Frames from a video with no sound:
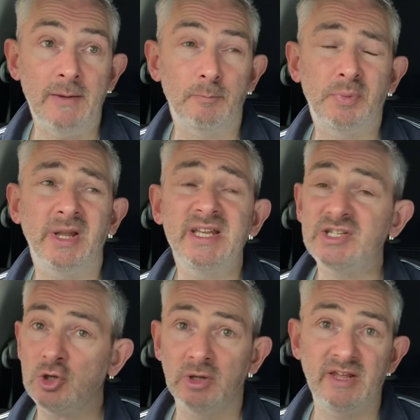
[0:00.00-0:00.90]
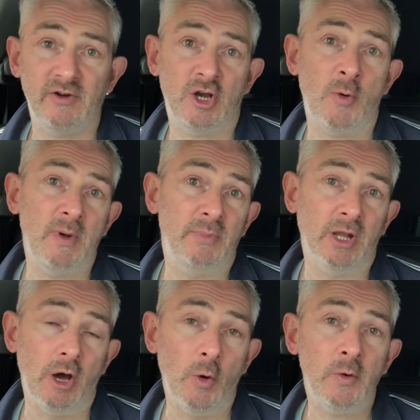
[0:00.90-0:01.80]
Please do leave a comment
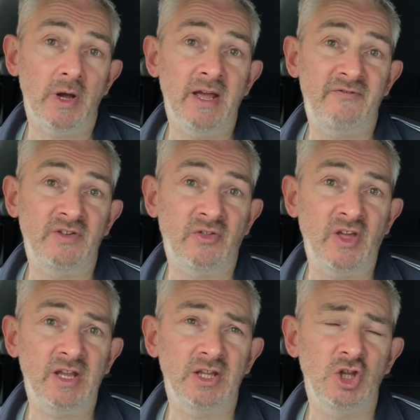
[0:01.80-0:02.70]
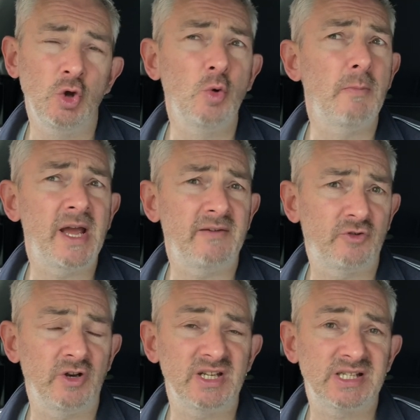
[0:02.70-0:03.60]
below if you think you may have
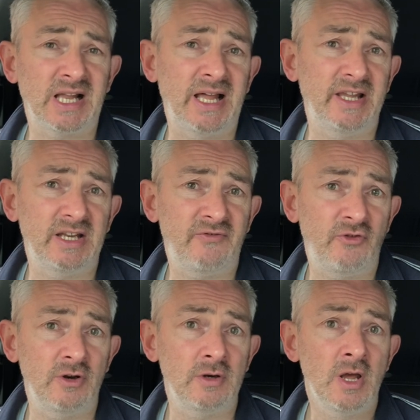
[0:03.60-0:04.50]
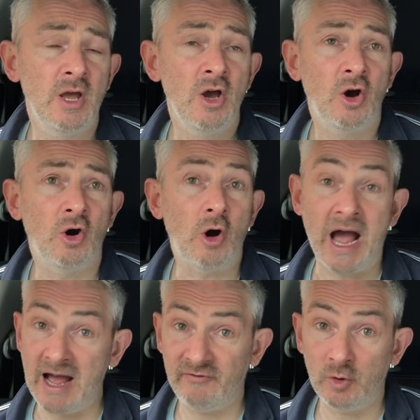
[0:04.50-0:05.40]
done it slightly different, or
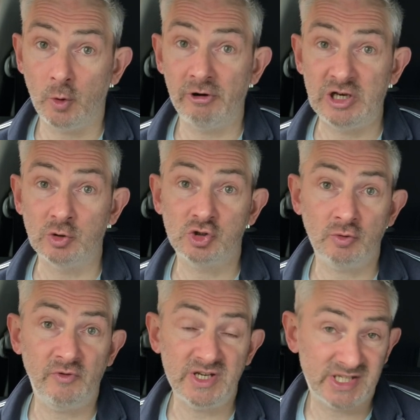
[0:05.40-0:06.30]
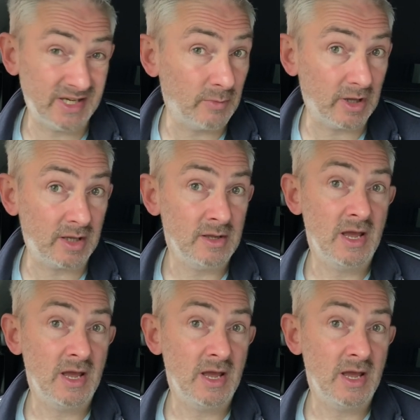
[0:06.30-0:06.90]
have you already done something similar?